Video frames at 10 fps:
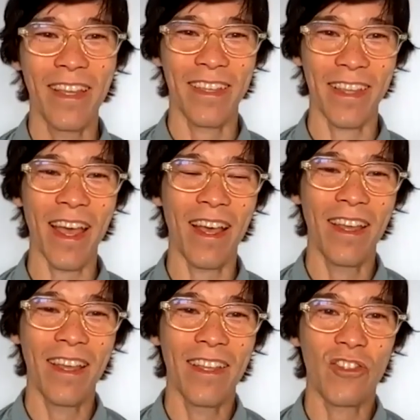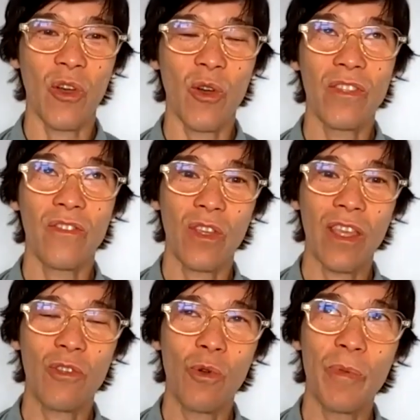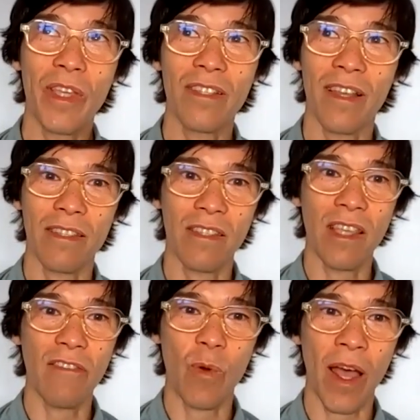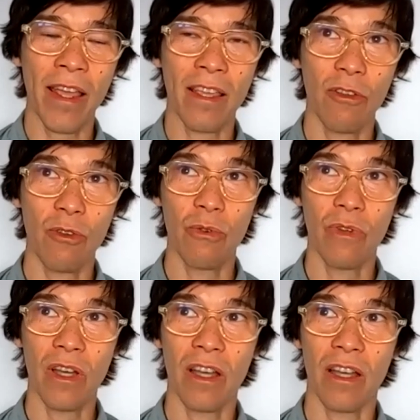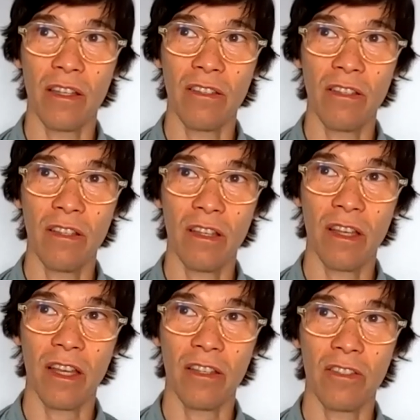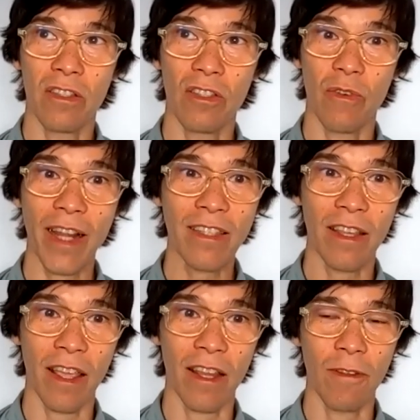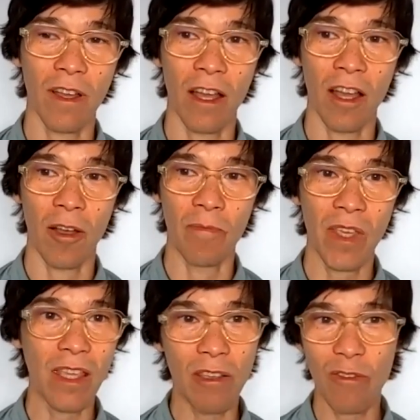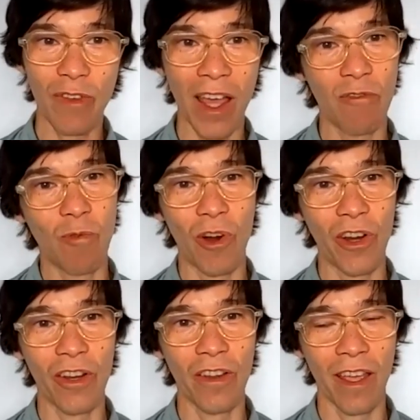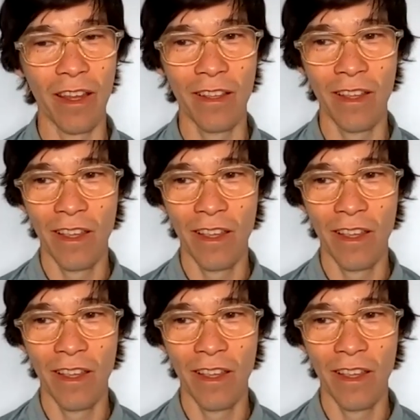Yeah. So it's cool because, like, Steve Wang, who directed it, he's a fan of Warrior,